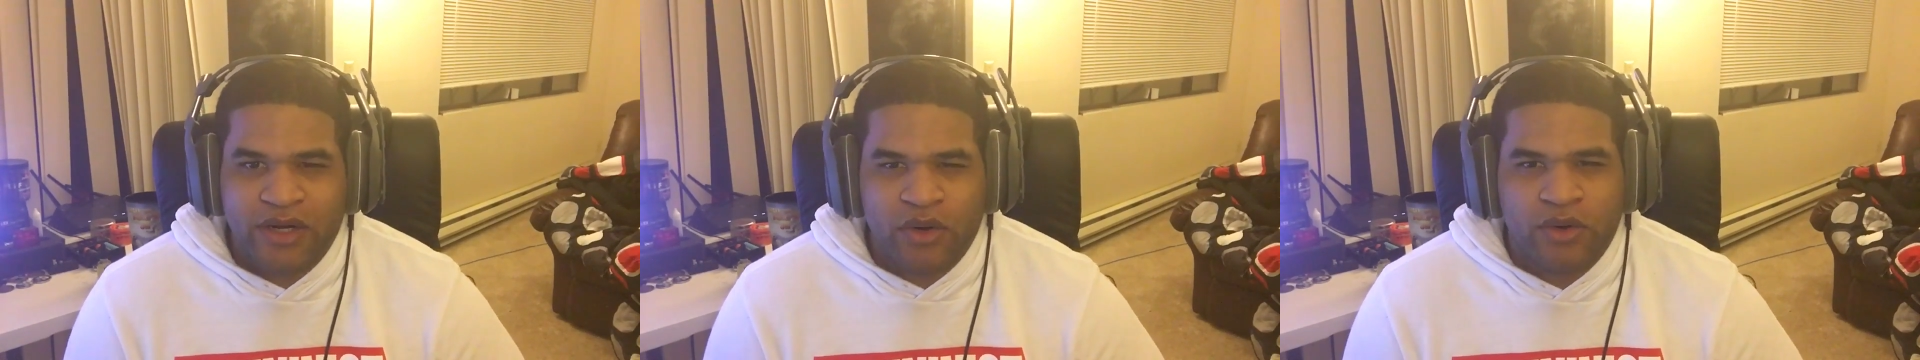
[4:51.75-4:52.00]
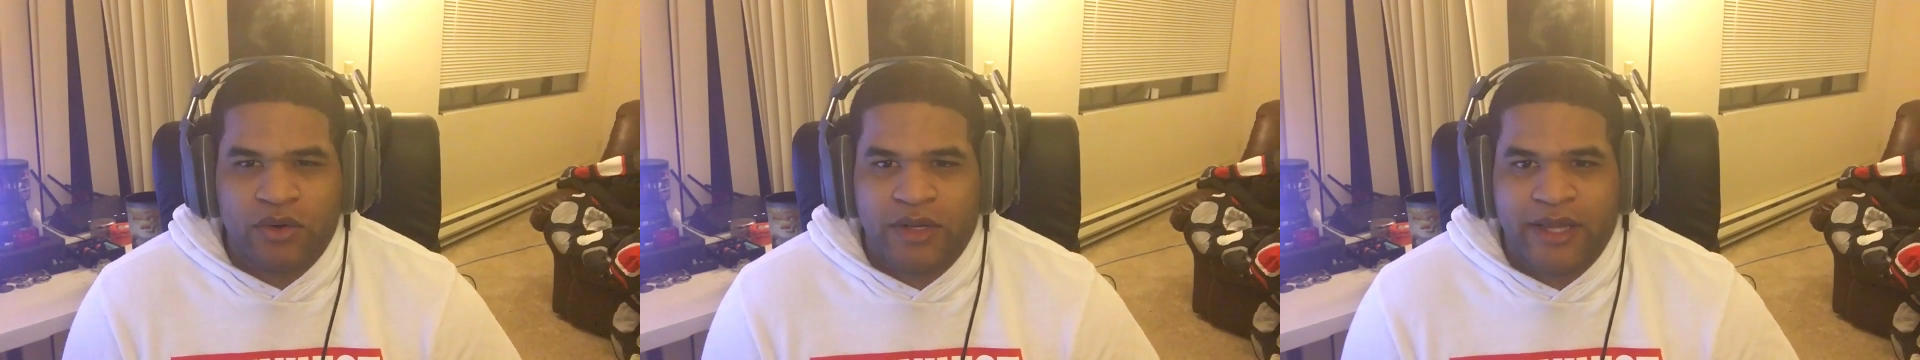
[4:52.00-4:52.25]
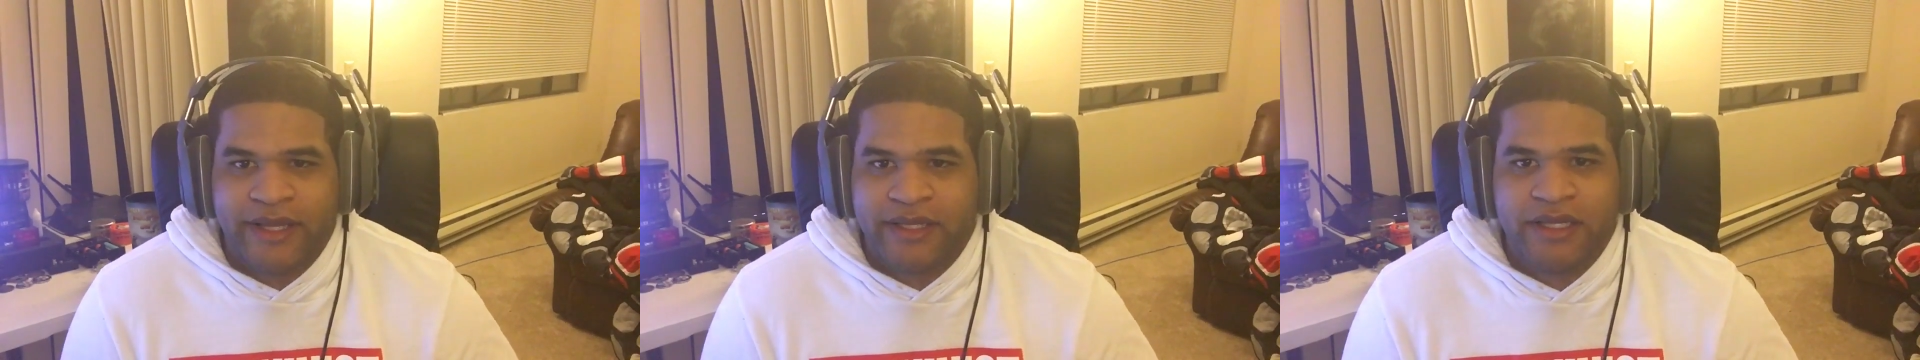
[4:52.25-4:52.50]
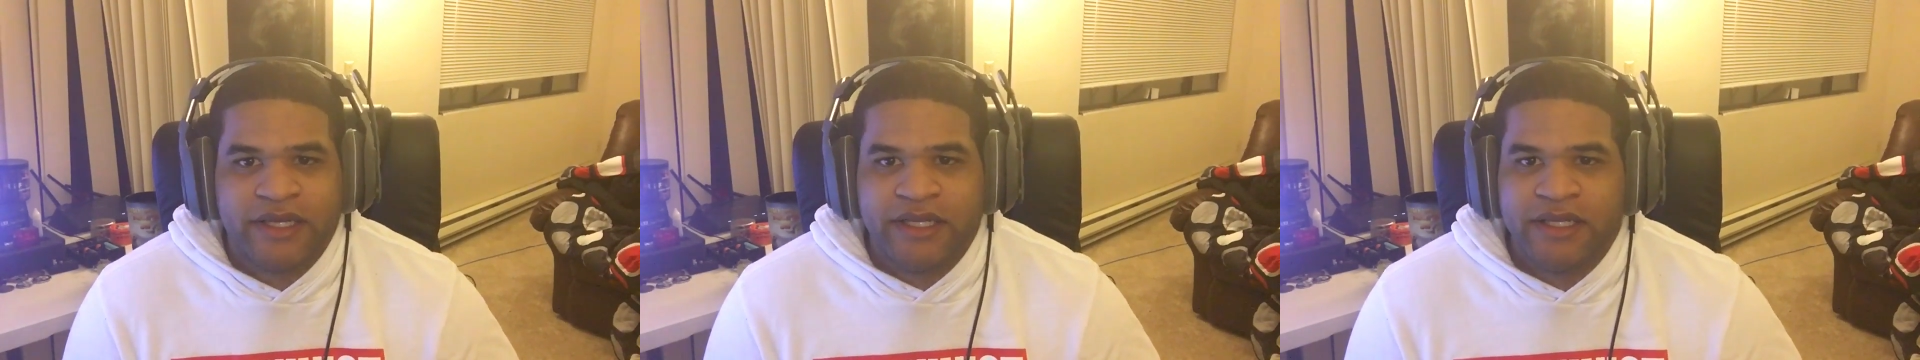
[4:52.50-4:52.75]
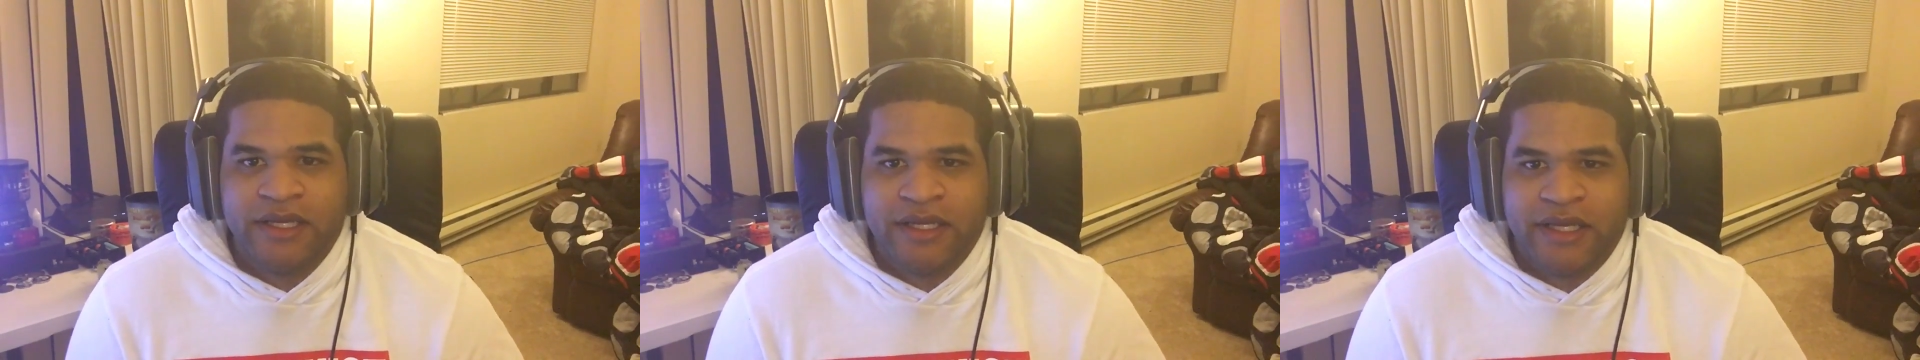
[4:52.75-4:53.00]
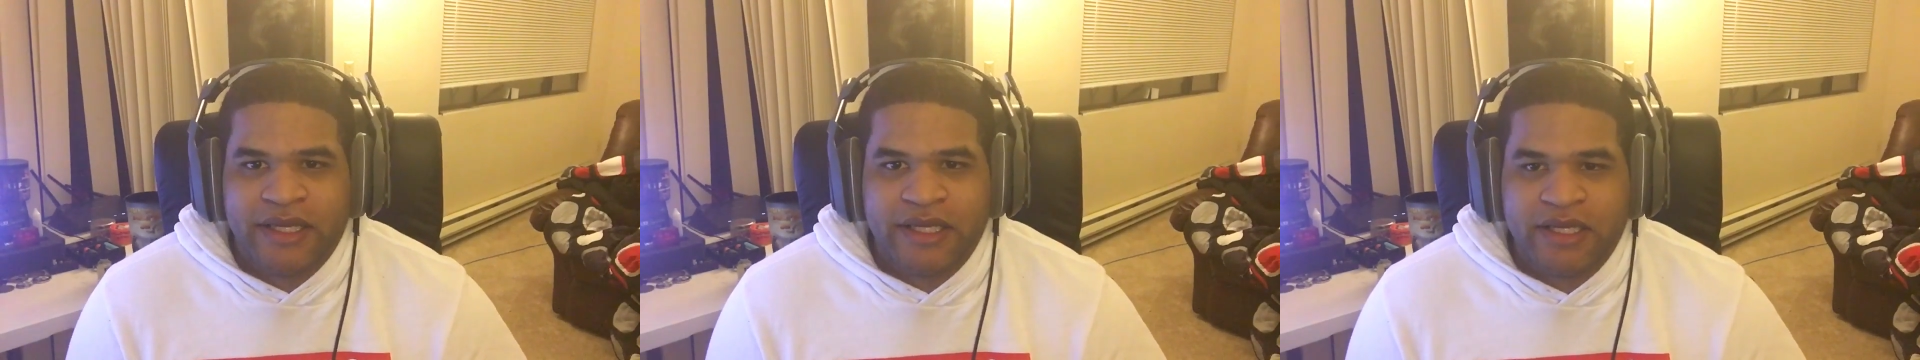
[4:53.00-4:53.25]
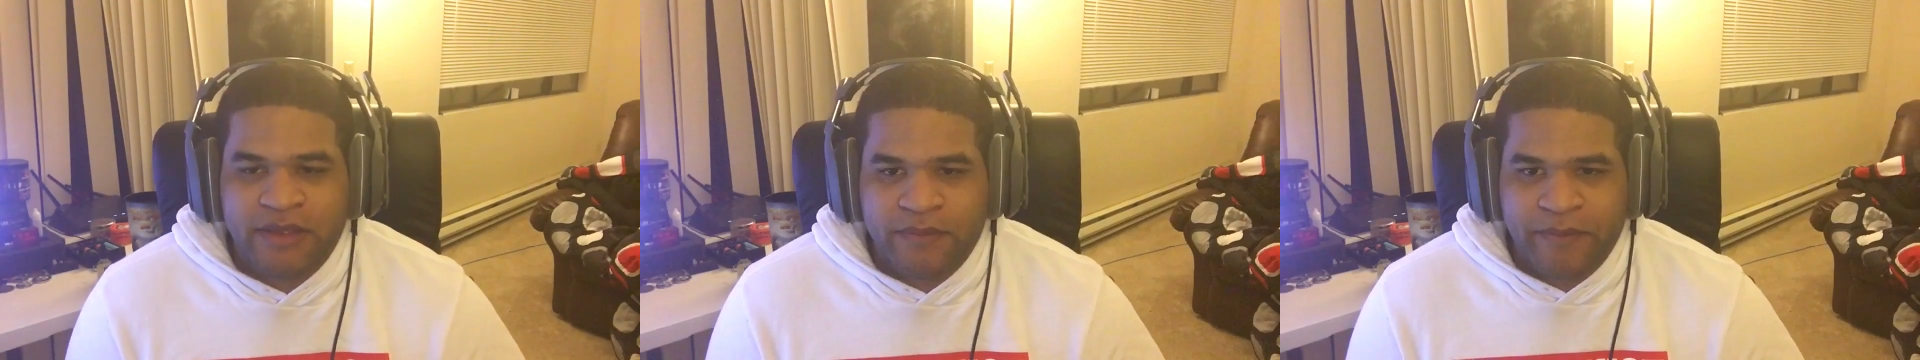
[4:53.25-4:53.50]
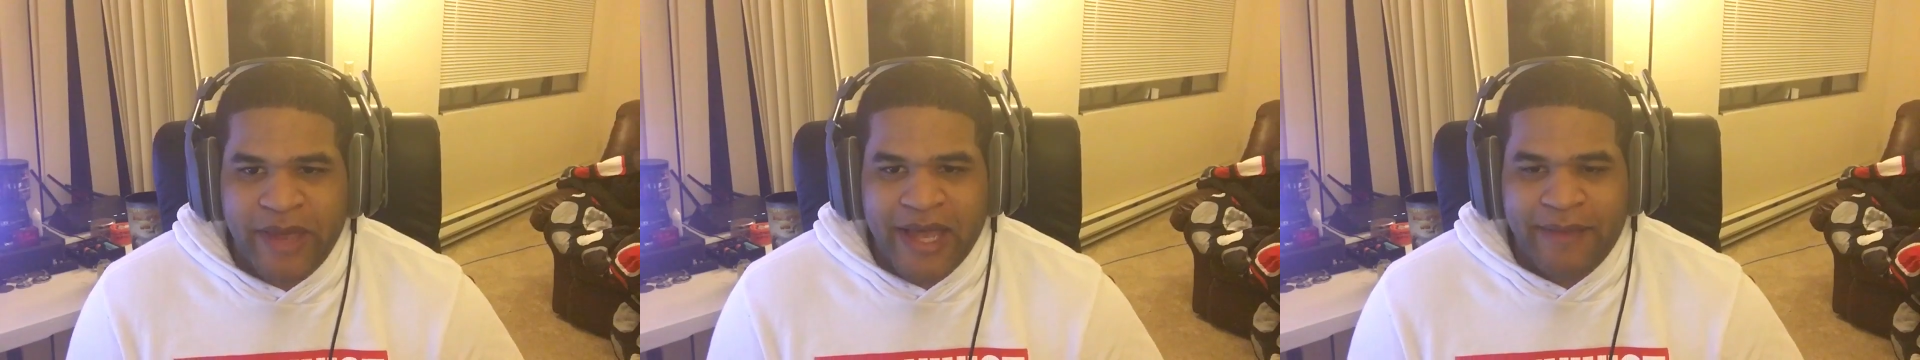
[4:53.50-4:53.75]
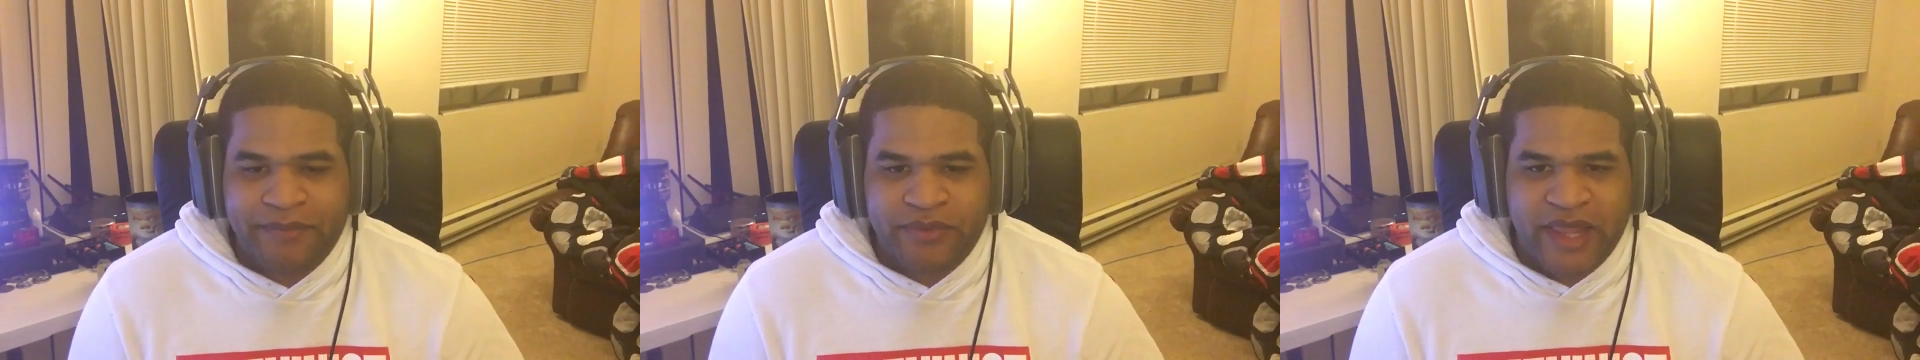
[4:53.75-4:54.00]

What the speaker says: On like any map